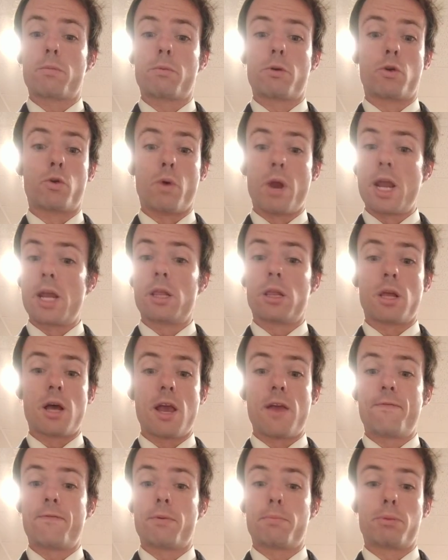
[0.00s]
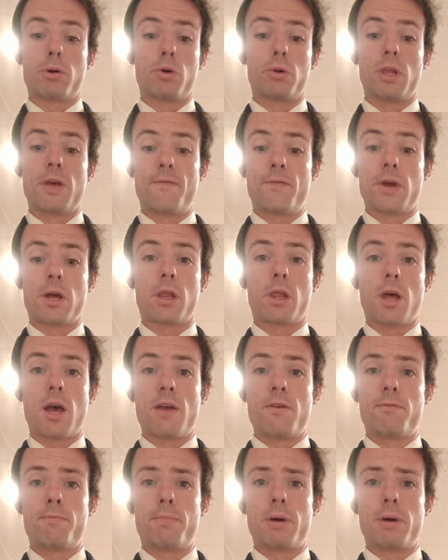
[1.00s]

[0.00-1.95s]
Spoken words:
great life, a prolific life,